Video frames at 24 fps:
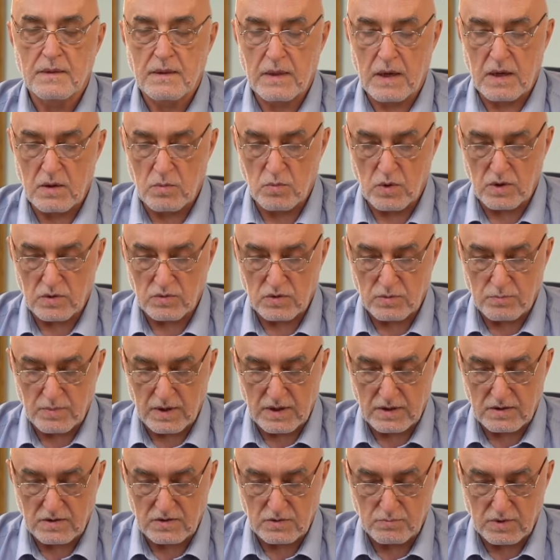and what
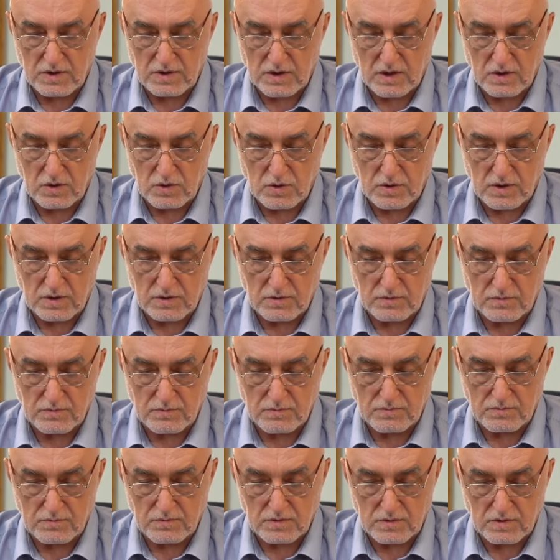remains to be done on it.
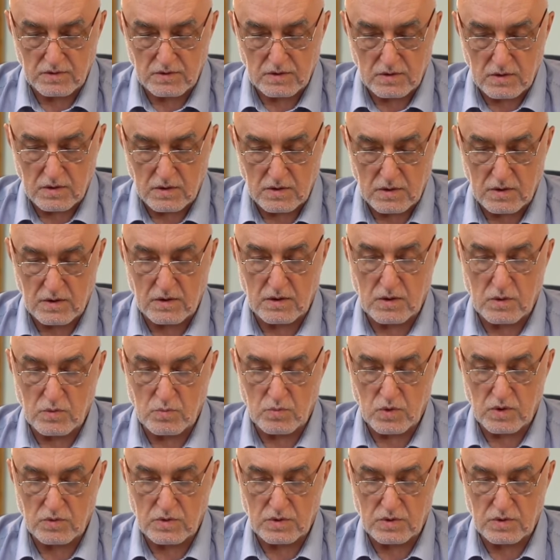What